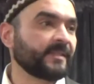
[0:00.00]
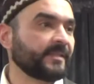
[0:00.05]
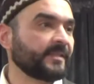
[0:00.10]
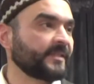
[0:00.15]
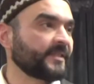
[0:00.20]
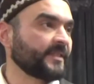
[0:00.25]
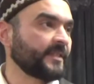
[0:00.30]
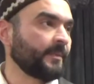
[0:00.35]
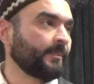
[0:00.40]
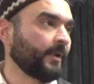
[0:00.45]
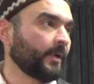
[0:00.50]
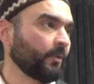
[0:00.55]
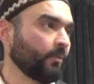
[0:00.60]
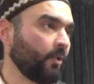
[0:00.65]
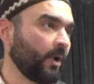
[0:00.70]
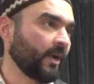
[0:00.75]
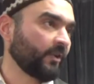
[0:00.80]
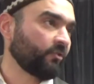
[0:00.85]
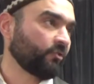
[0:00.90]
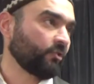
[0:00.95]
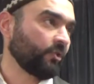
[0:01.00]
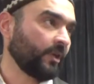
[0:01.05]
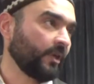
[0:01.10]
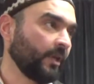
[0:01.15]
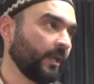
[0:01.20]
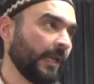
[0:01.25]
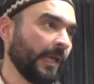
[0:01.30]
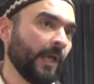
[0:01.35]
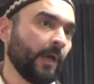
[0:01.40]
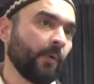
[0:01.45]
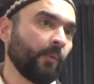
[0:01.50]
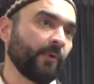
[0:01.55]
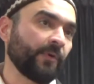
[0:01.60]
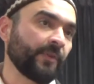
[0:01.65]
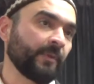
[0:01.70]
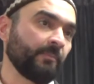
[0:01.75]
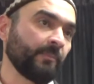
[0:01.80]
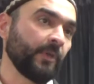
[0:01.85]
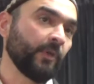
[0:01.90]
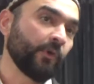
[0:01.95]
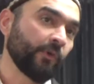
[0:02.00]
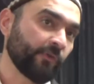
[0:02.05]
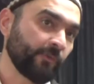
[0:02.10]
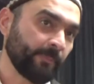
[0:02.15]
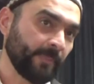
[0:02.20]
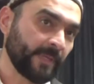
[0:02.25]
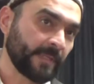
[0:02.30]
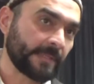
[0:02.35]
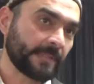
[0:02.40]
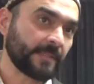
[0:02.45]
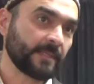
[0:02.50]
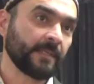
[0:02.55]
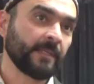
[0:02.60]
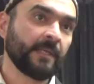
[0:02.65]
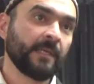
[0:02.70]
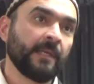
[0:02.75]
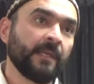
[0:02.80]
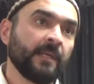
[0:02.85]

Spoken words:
some are watching with amusement,